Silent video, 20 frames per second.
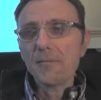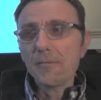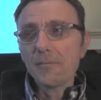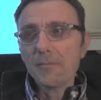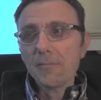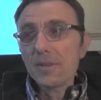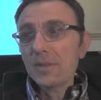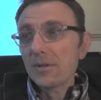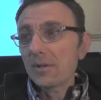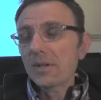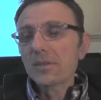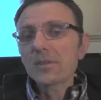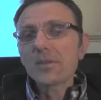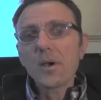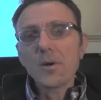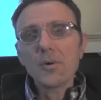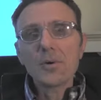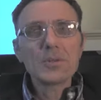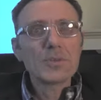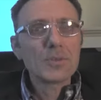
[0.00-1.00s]
we do not
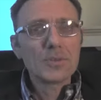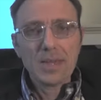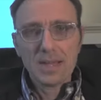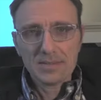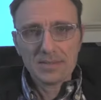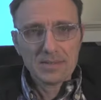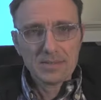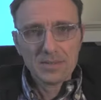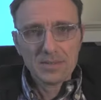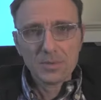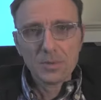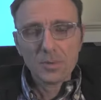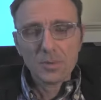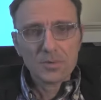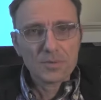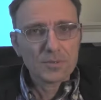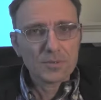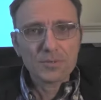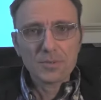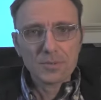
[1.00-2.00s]
go into that in the
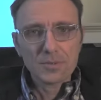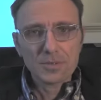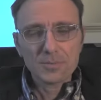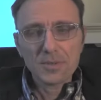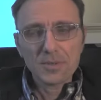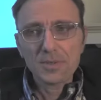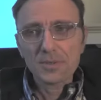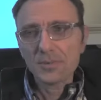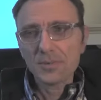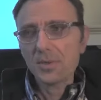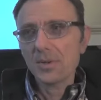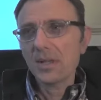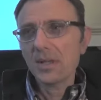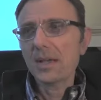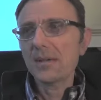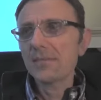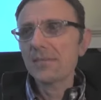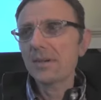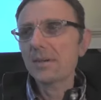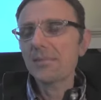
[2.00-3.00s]
course, of course, because we don't
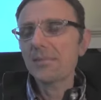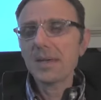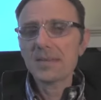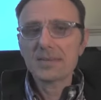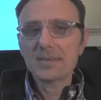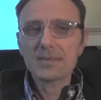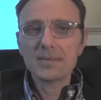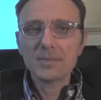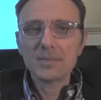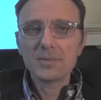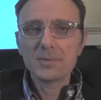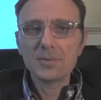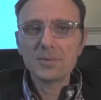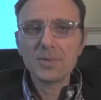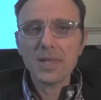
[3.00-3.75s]
have the capacity to do